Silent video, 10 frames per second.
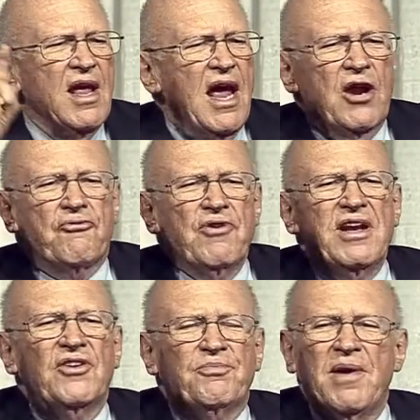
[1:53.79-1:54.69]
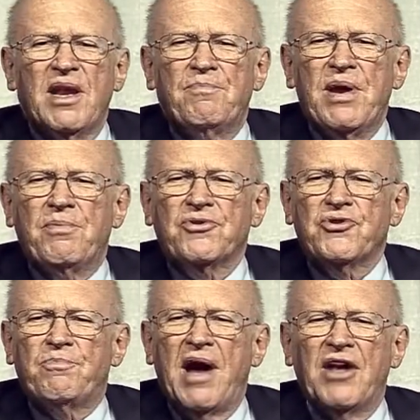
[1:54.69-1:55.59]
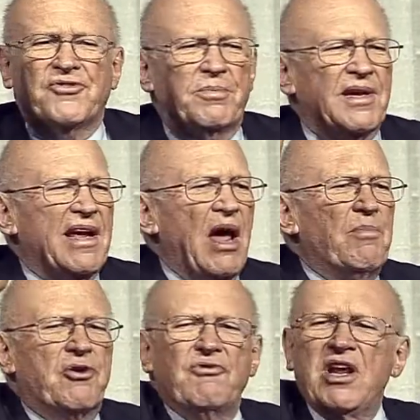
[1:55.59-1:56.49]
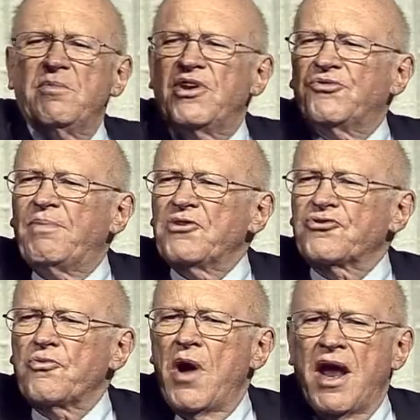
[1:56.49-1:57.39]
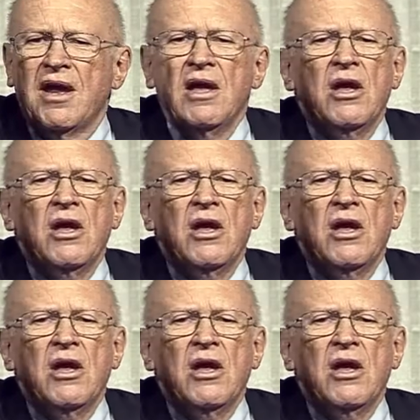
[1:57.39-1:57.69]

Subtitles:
and greet as many people as you possibly can, but greet them in a special way.